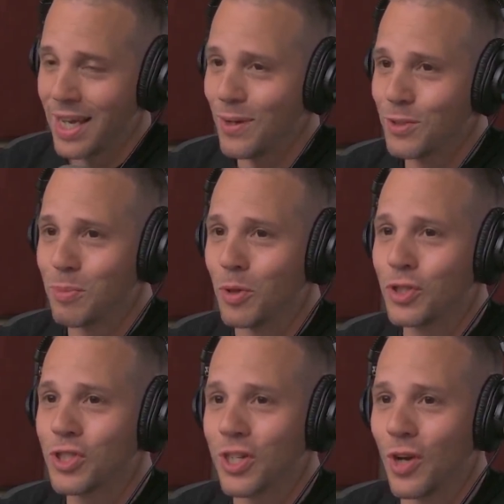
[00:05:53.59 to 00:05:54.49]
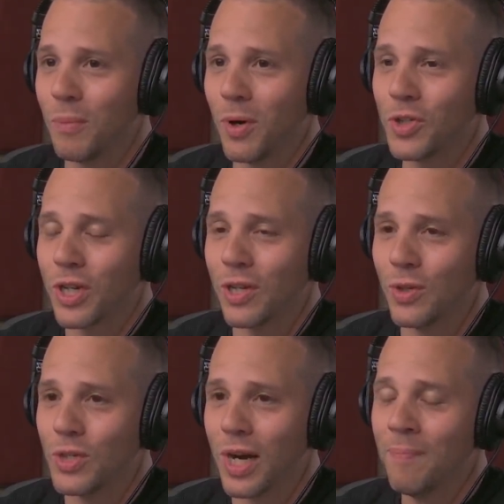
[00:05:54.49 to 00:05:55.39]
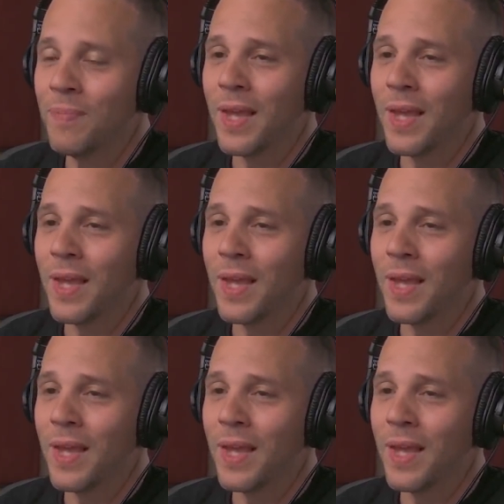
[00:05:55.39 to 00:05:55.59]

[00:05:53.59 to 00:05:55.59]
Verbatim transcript: it was the most slow-motion lucha.